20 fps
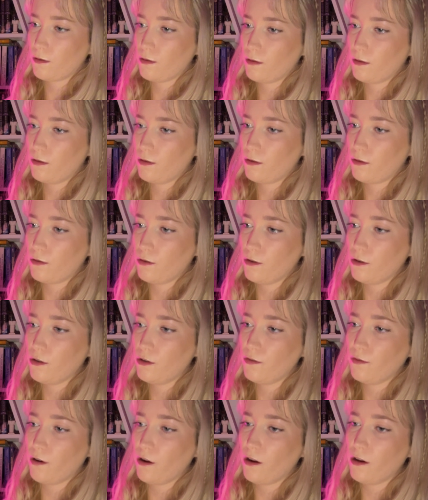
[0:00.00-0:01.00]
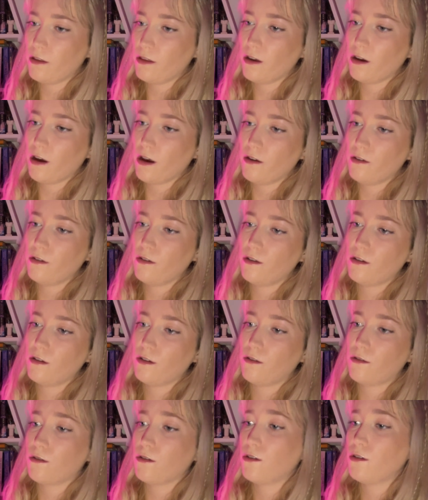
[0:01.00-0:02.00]
Scrooge followed the
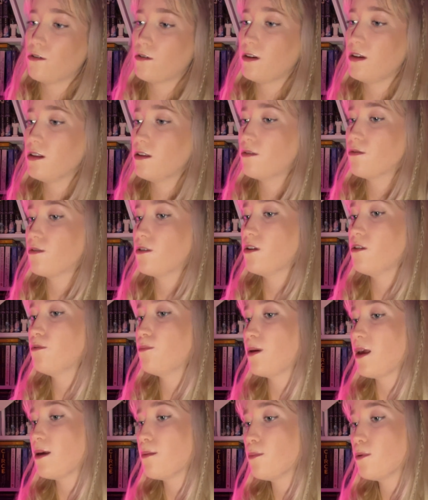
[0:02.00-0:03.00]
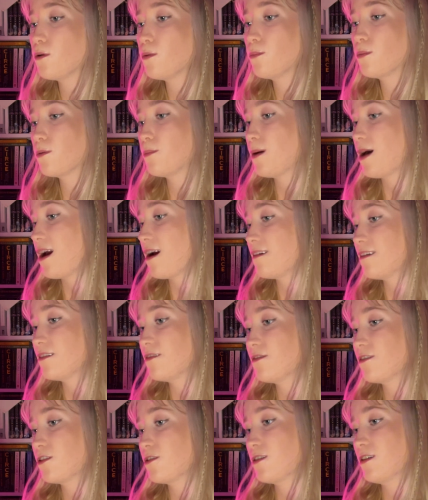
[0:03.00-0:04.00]
ghost through streets full of people preparing
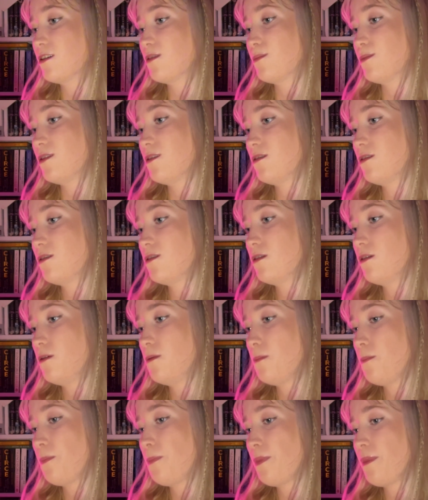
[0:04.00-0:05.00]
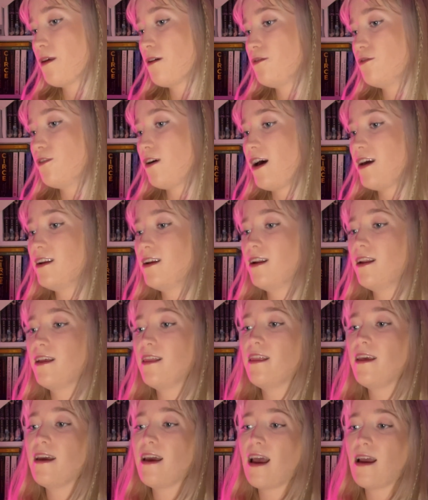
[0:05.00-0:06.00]
for Christmas. Finally
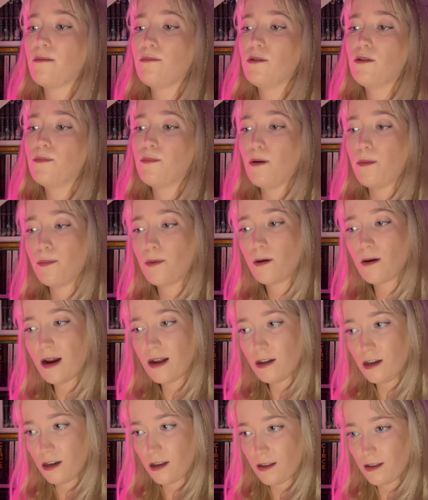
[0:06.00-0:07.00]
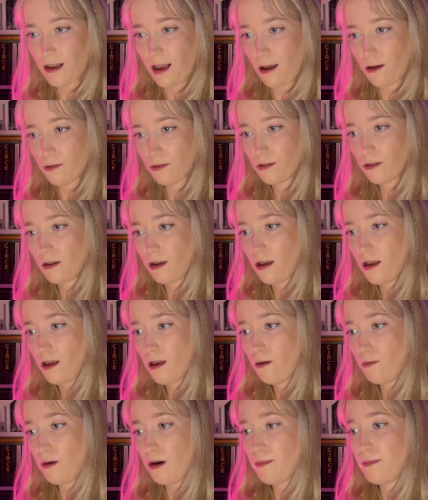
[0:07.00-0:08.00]
they came to Bob Cratchit's house,
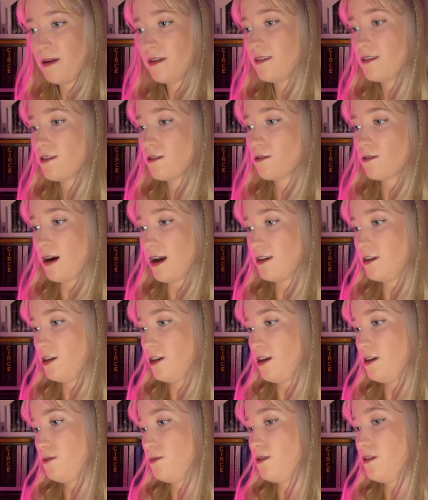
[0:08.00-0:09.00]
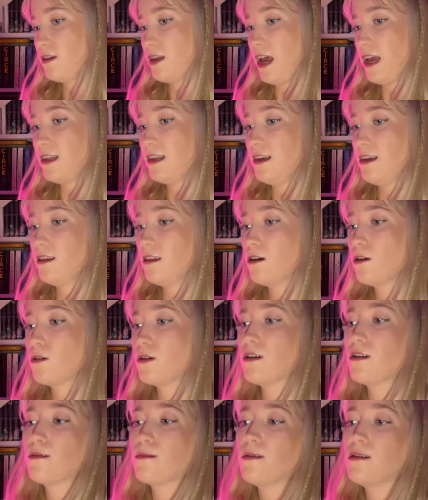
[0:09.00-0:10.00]
where Mrs. Cratchit was getting the
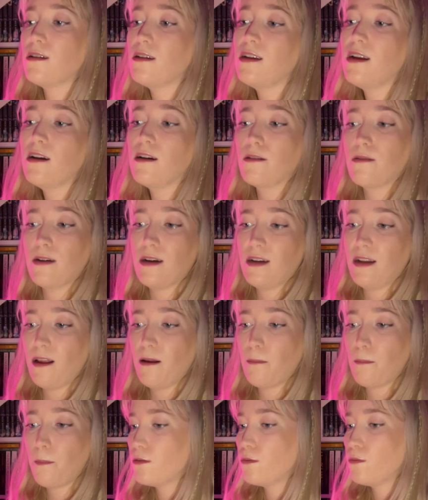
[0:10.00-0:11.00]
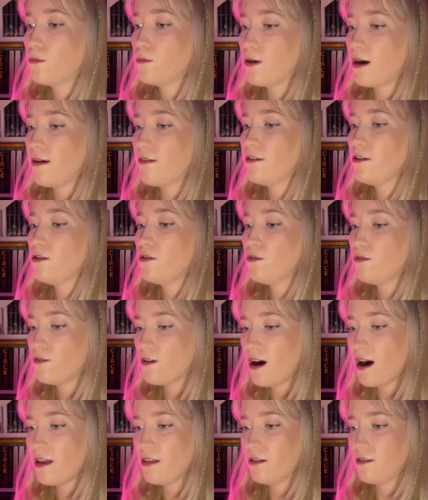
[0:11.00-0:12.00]
Christmas dinner ready. "Where are your
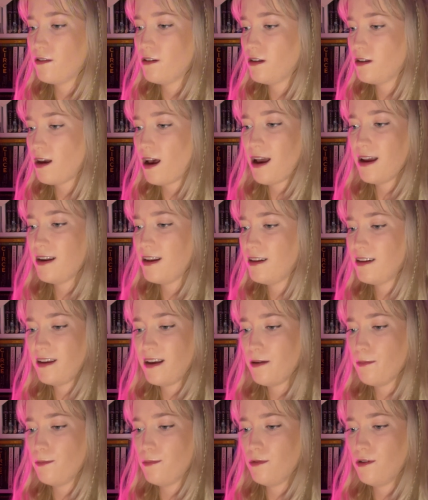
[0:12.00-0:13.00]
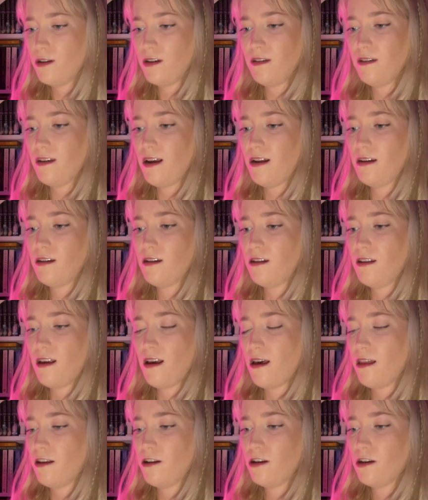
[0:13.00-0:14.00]
father and Tiny Tim?" she said to the
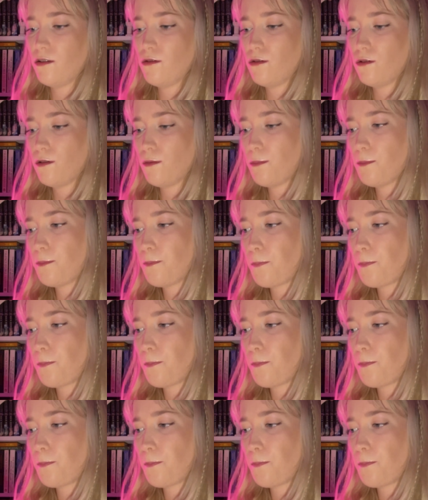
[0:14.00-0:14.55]
other children.